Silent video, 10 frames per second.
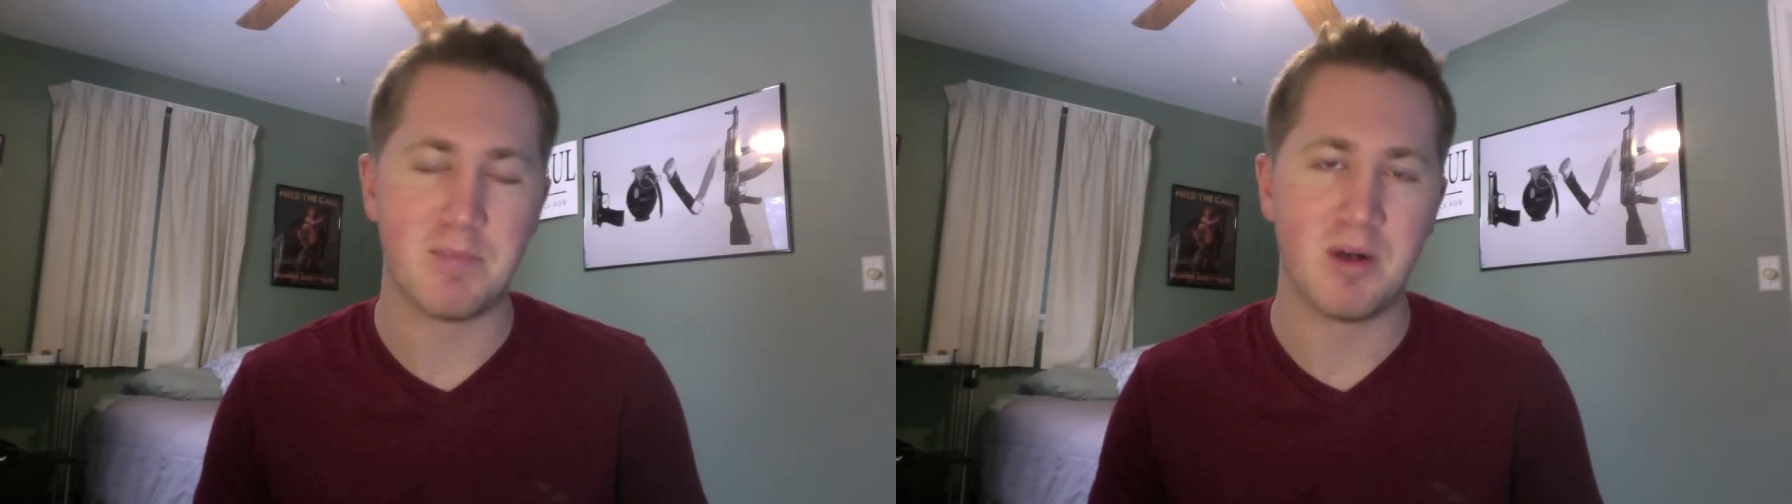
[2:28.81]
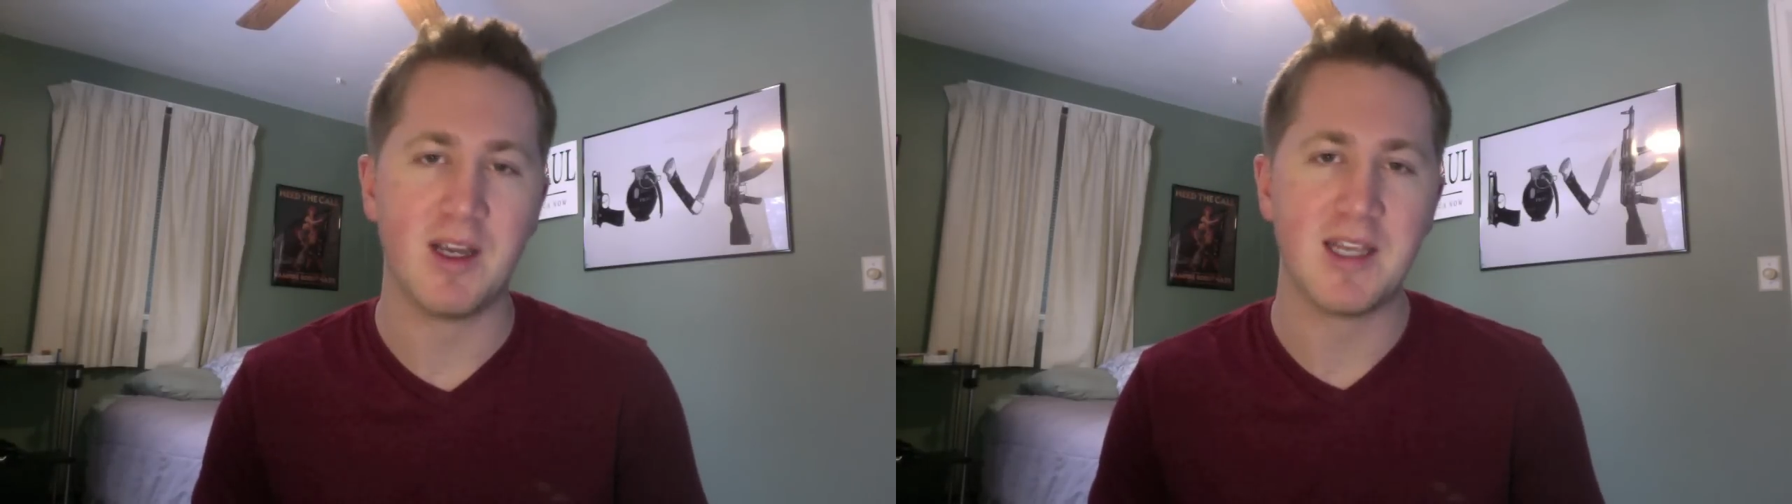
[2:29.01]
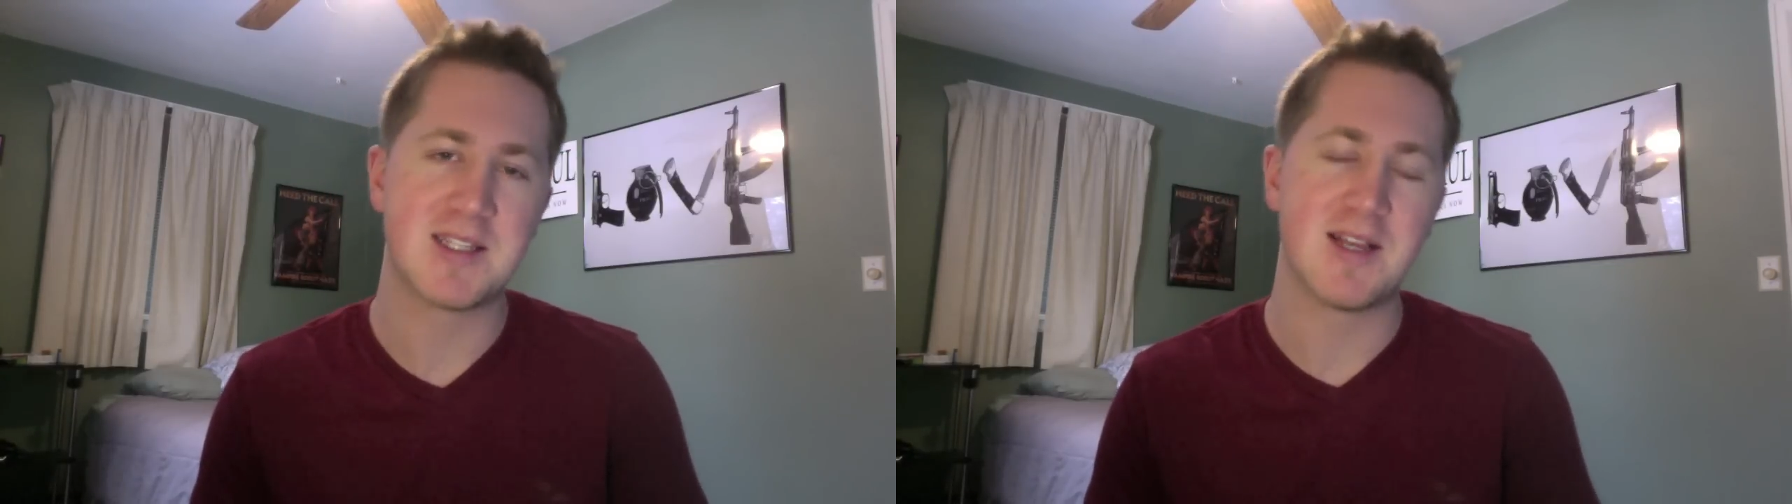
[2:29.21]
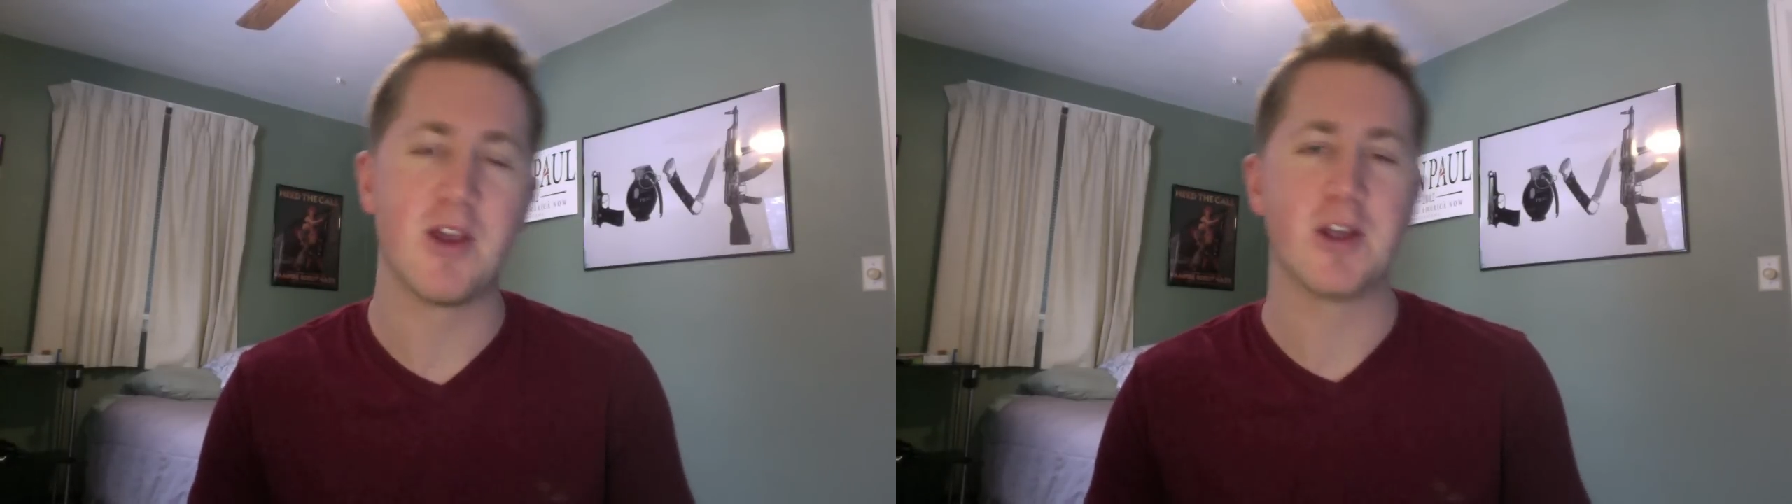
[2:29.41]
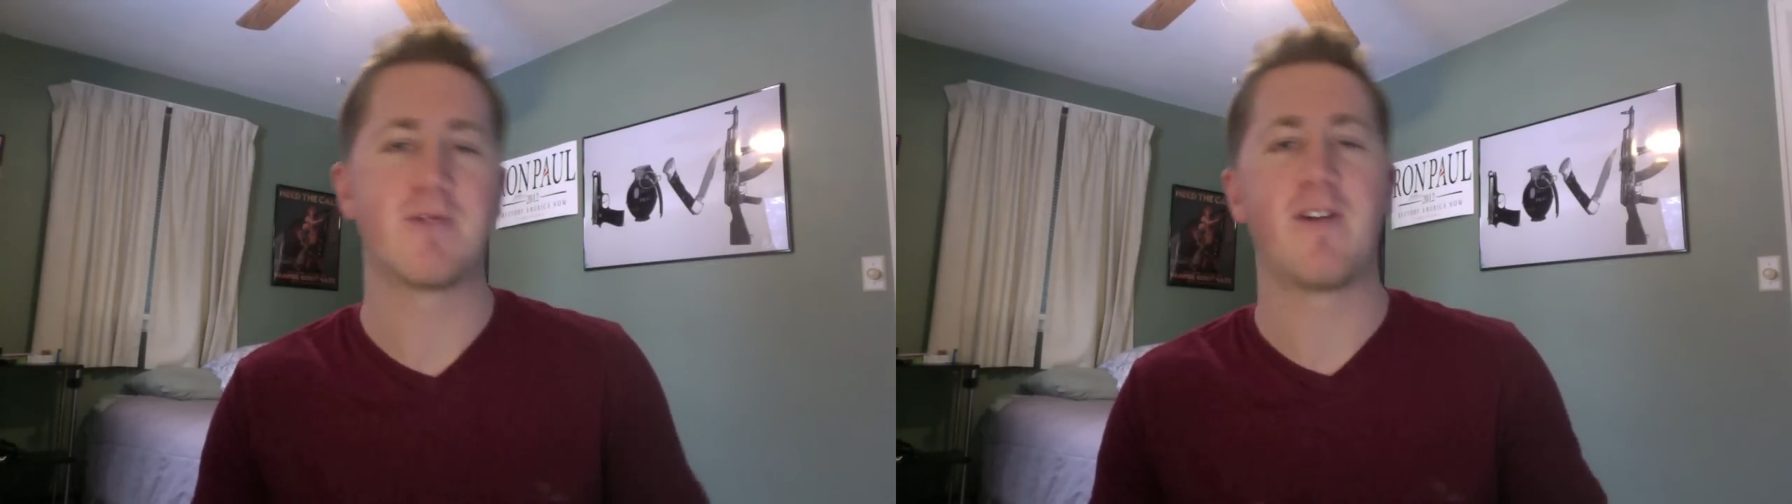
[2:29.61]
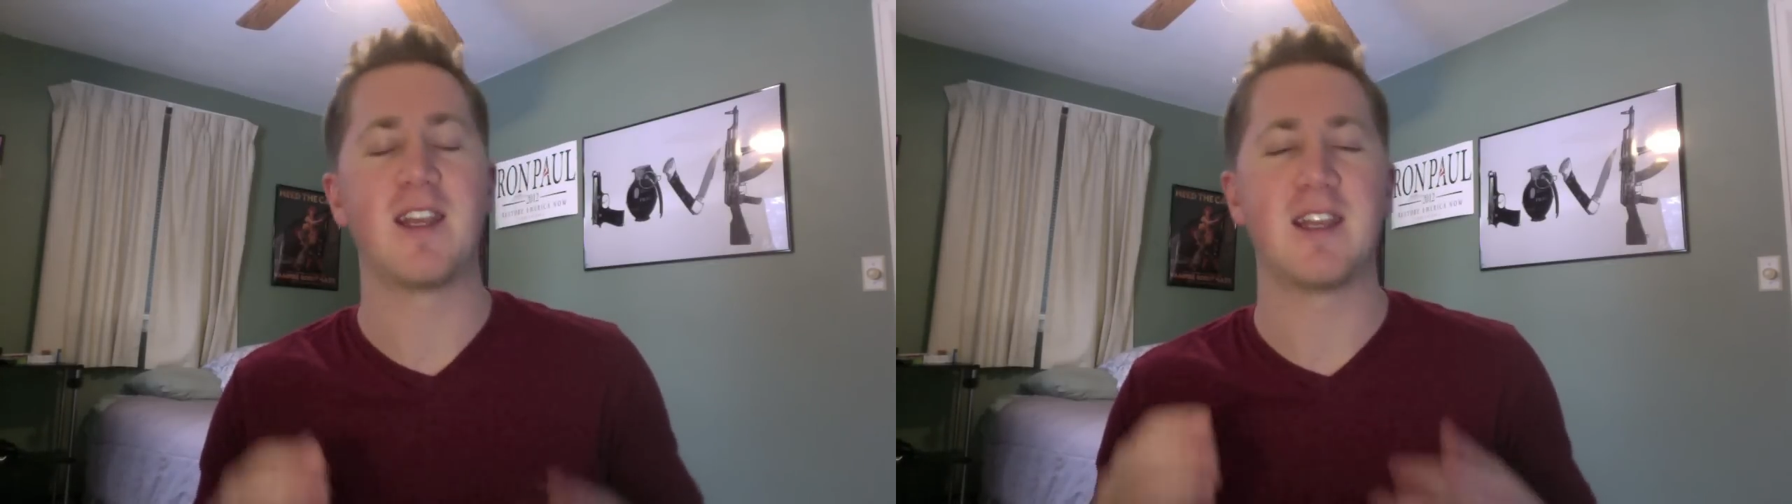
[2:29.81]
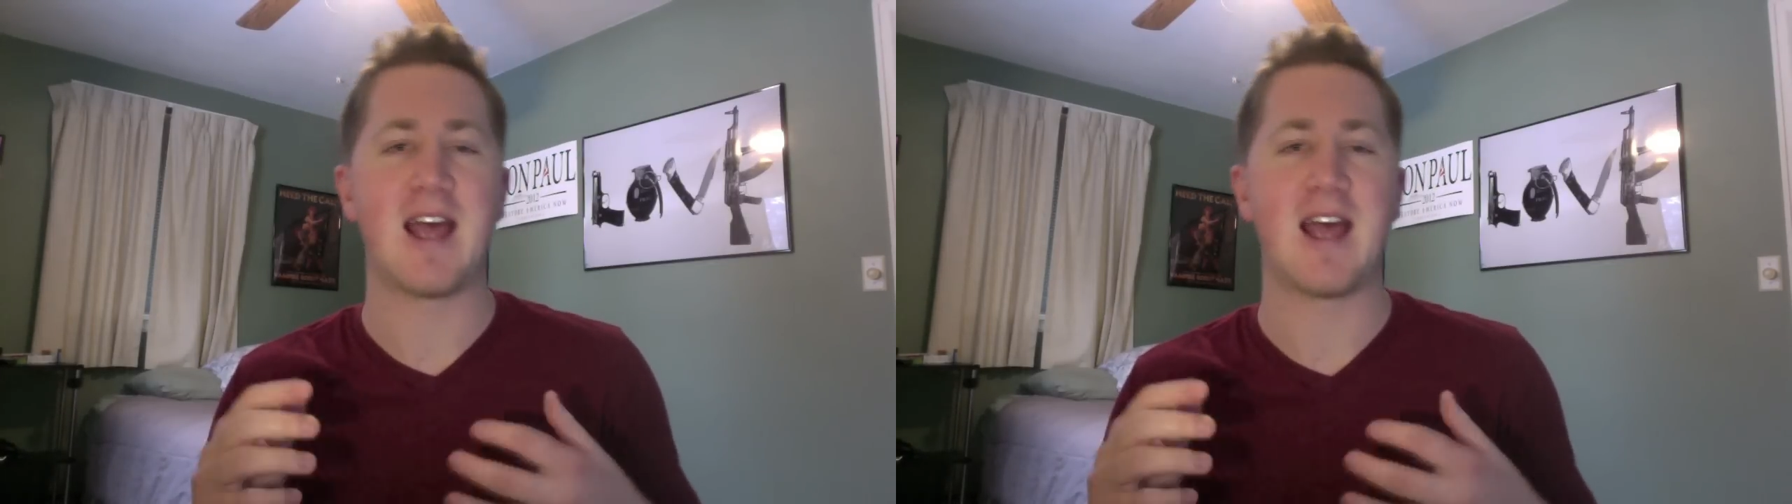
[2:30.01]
police and those fighting